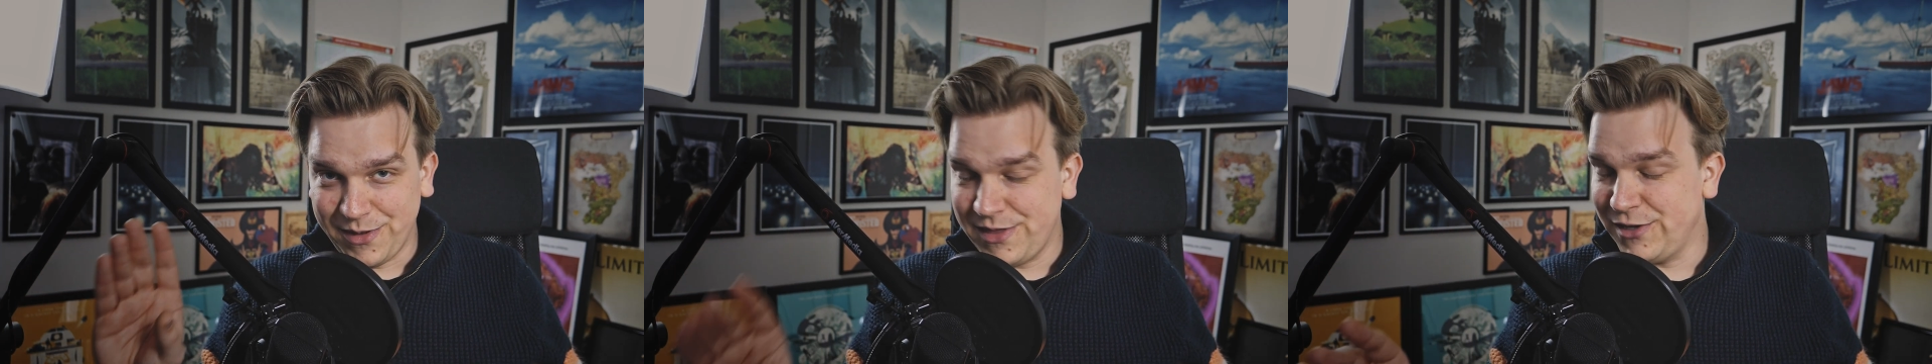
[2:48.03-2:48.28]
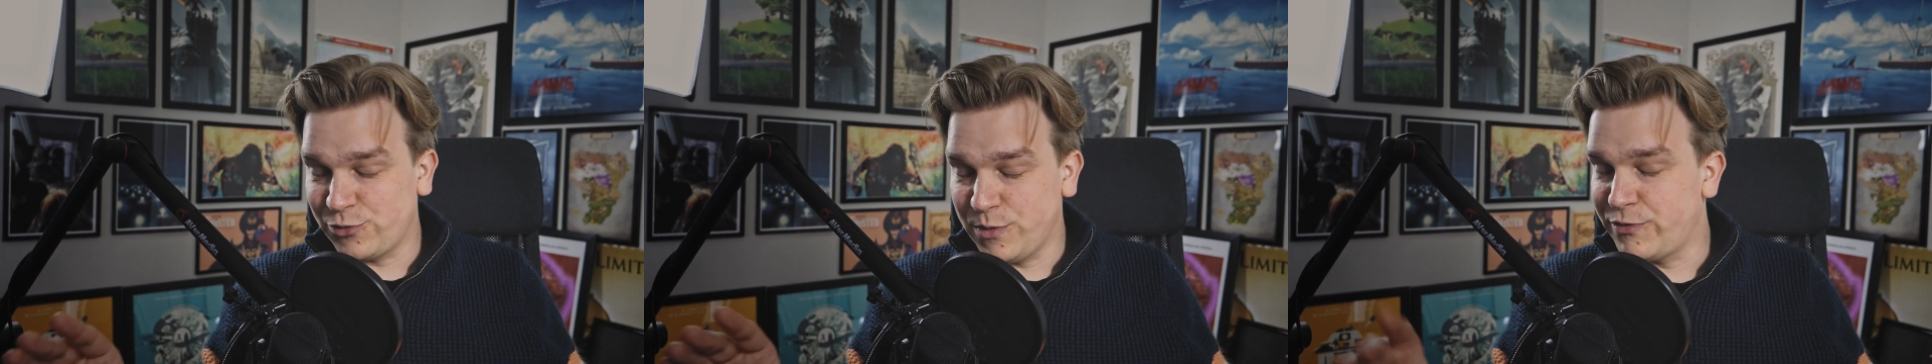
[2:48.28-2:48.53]

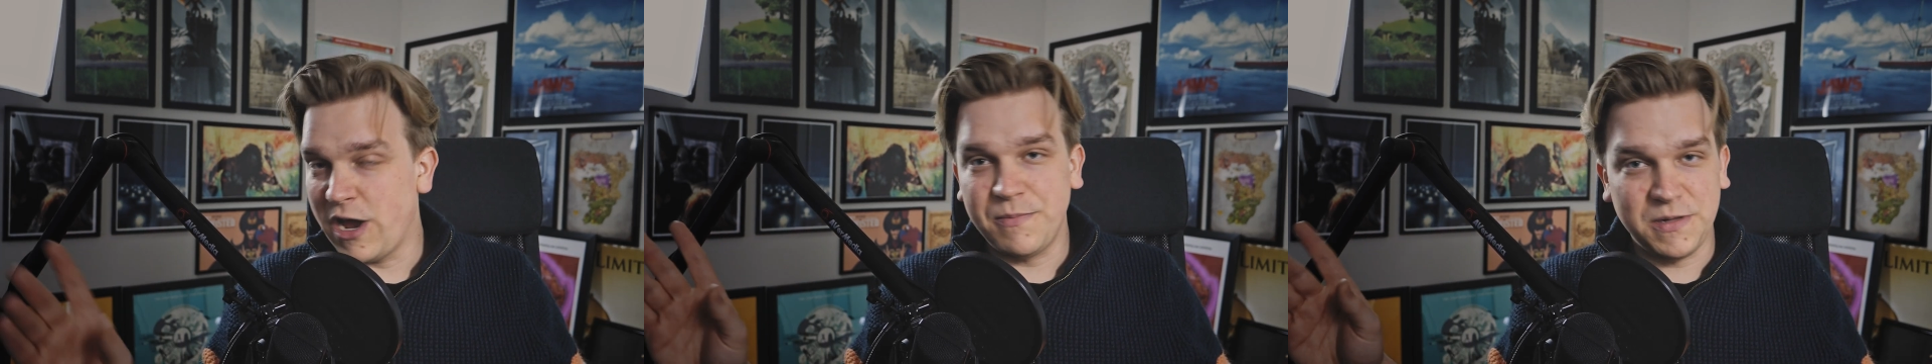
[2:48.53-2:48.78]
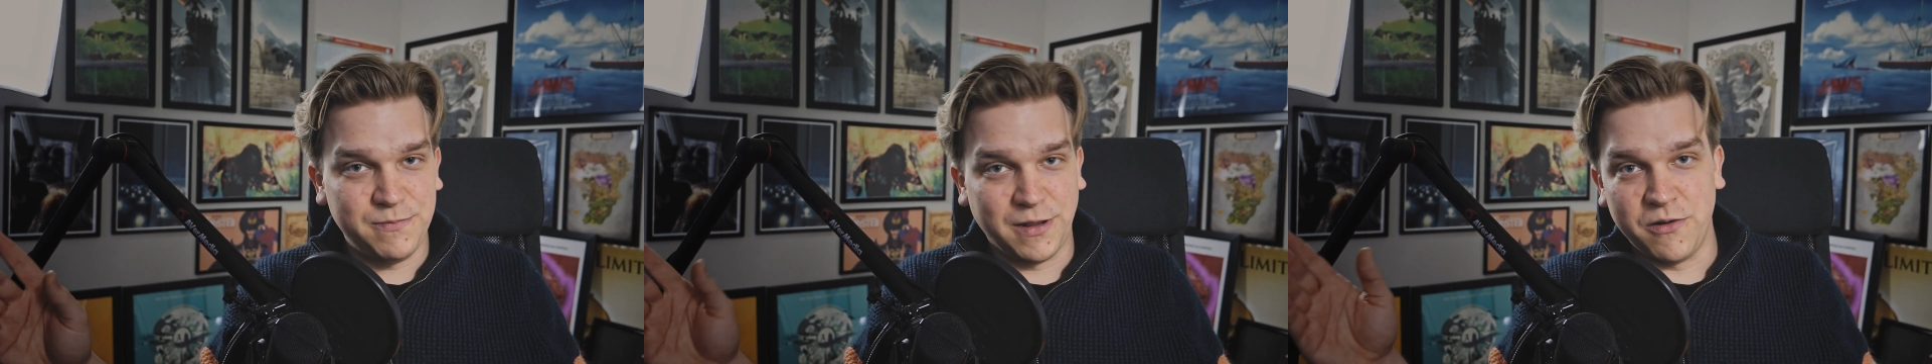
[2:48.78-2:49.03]
this will
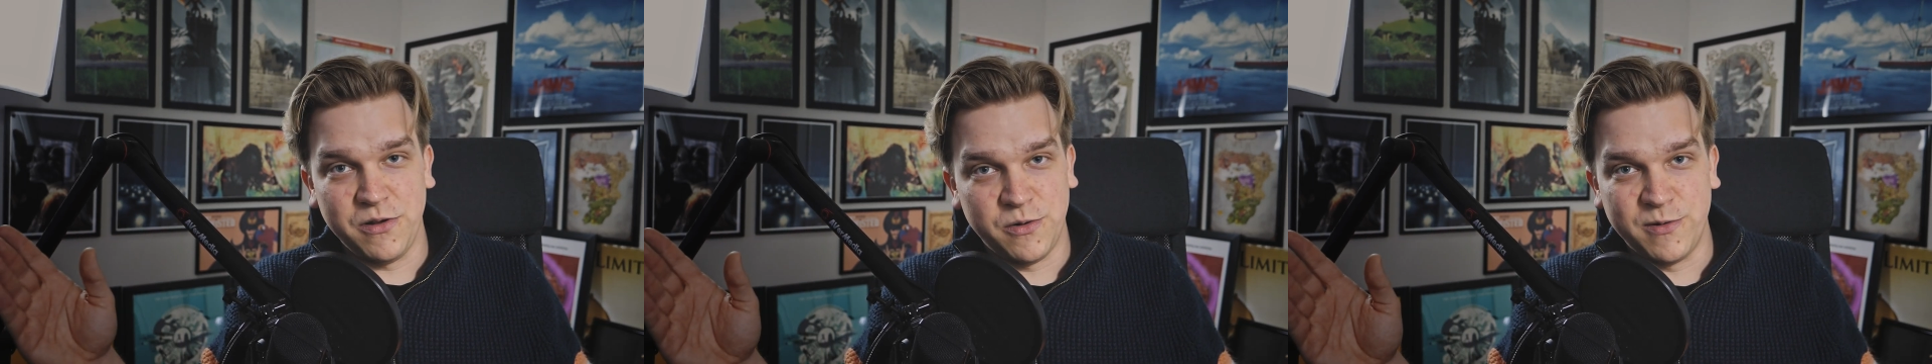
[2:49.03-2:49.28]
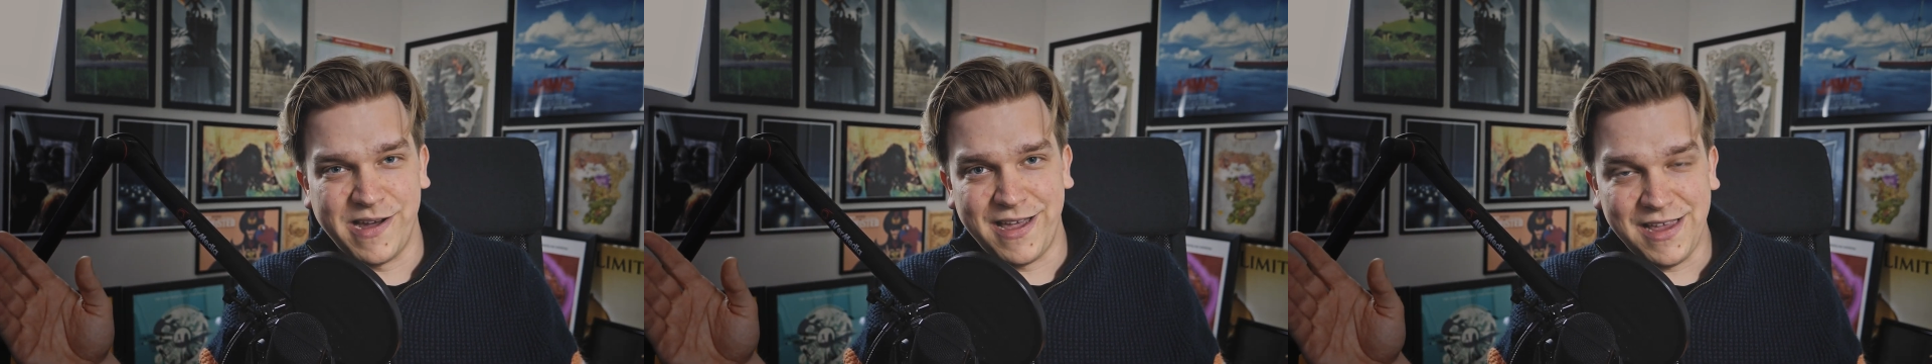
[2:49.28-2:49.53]
probably blow you
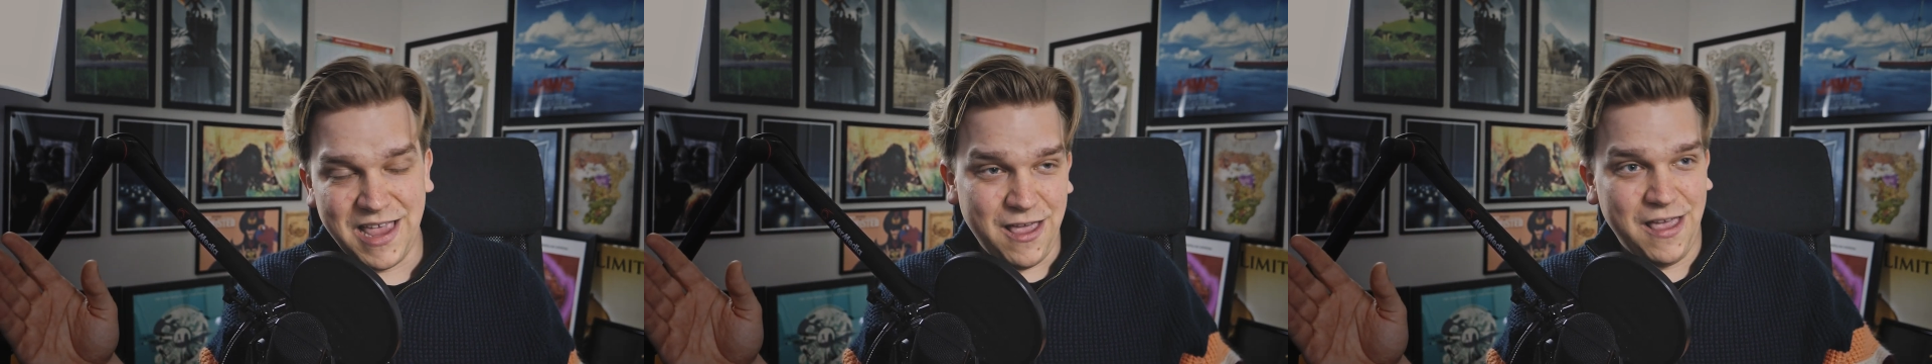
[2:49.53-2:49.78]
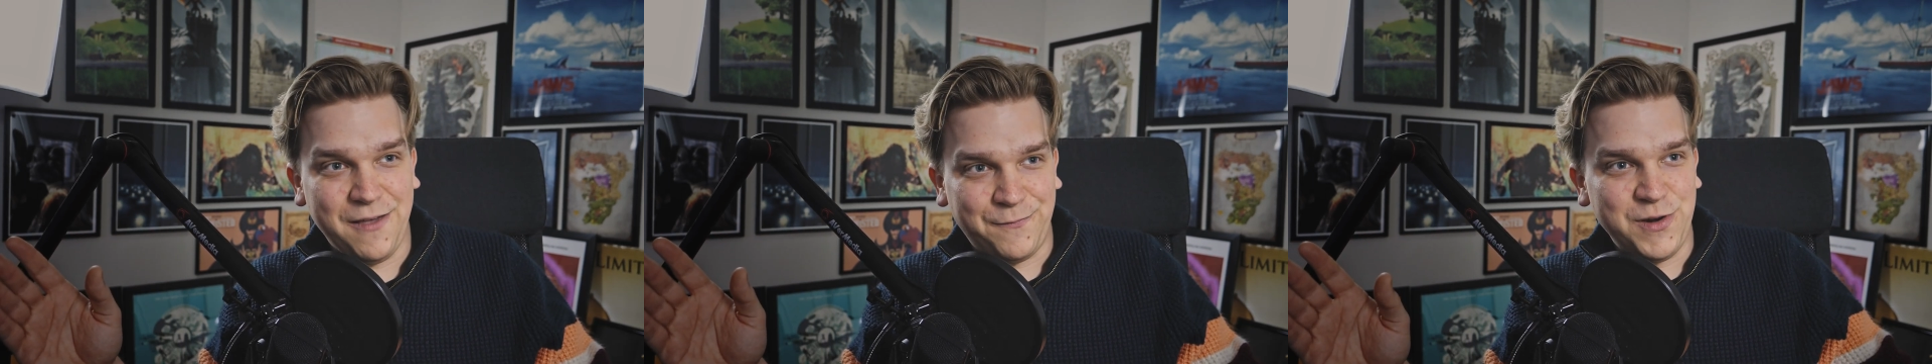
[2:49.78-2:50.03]
away,
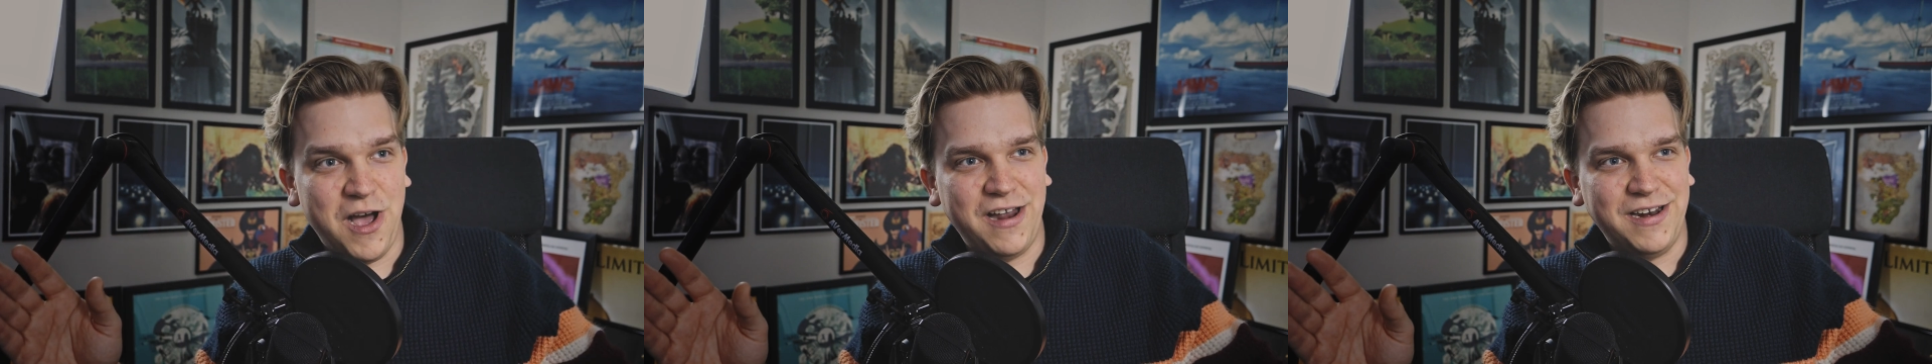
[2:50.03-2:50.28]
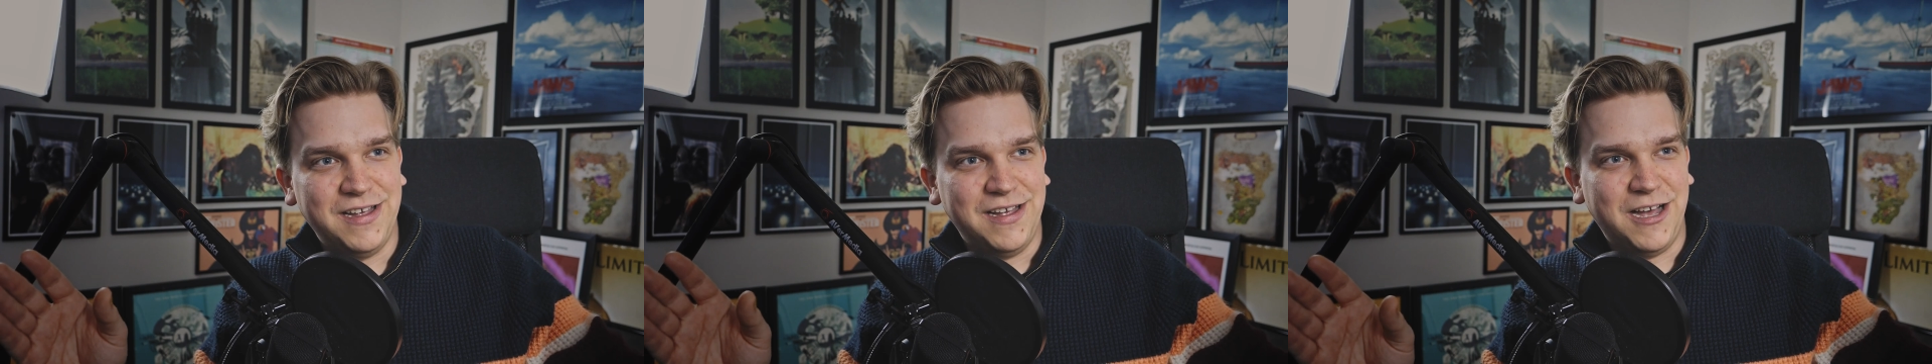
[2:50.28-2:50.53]
if
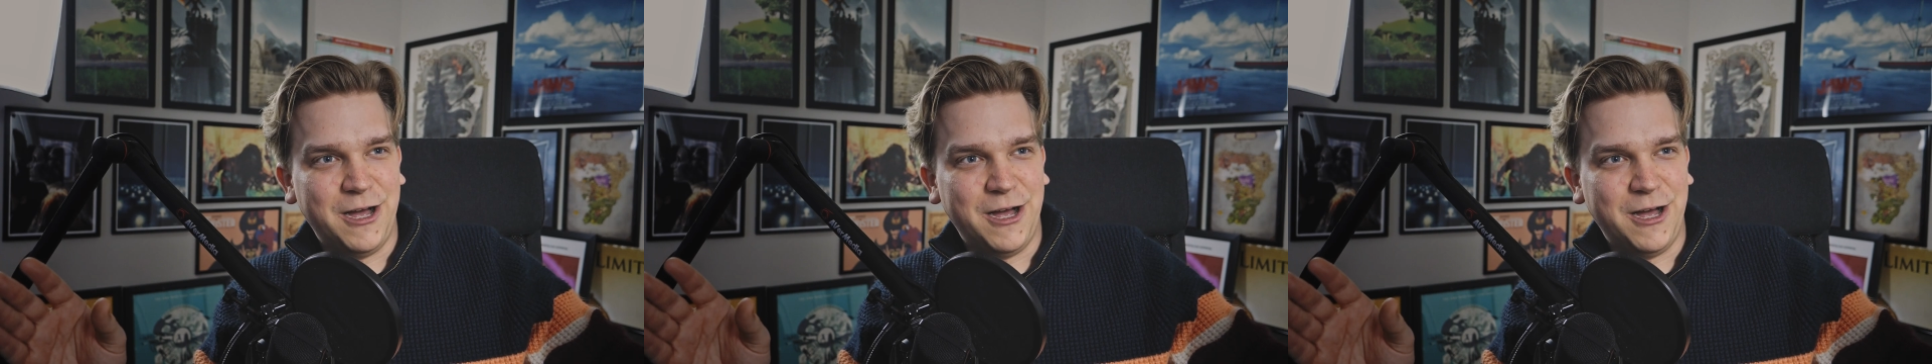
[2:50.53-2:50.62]
not